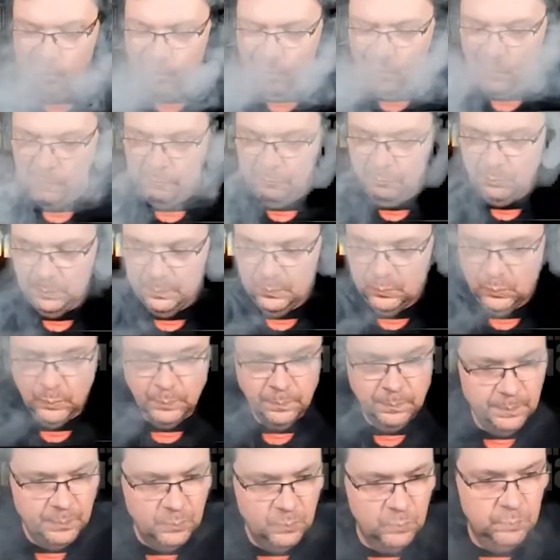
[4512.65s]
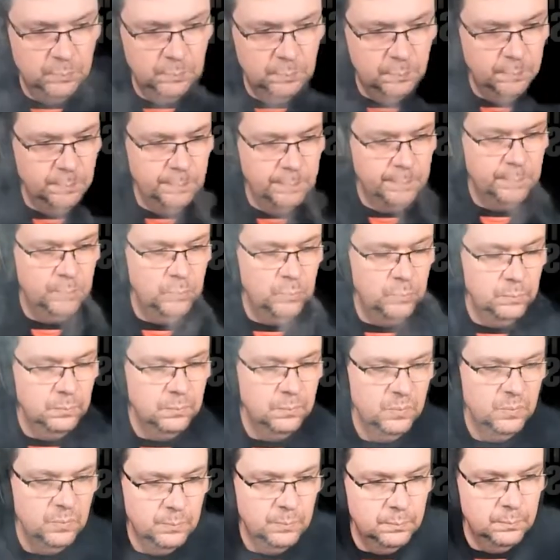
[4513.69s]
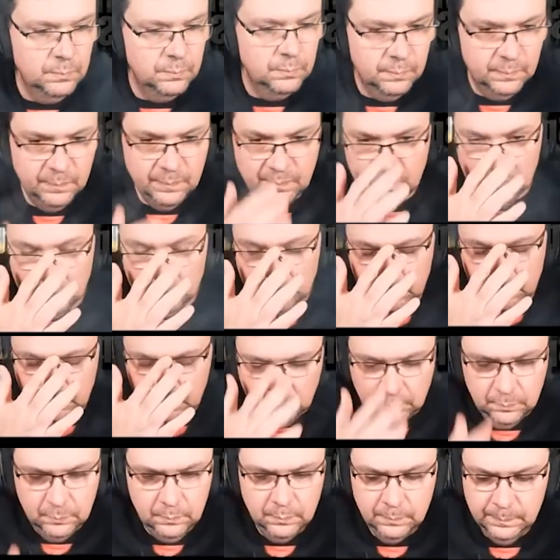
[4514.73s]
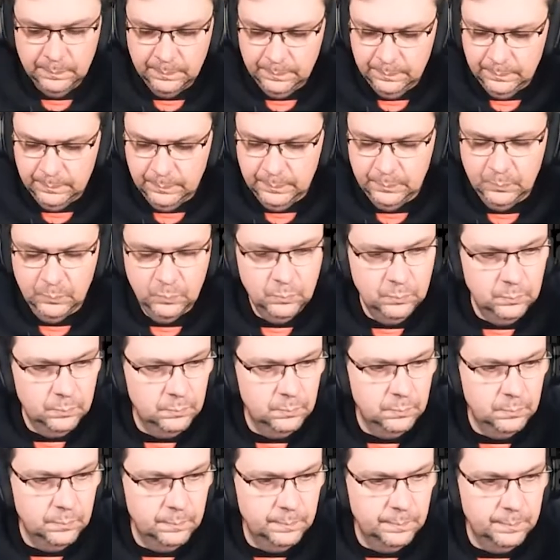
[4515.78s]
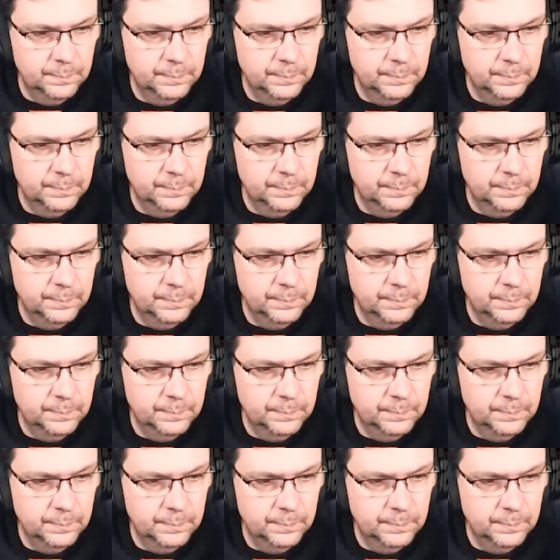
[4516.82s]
that modding is very much a strong part of their their business,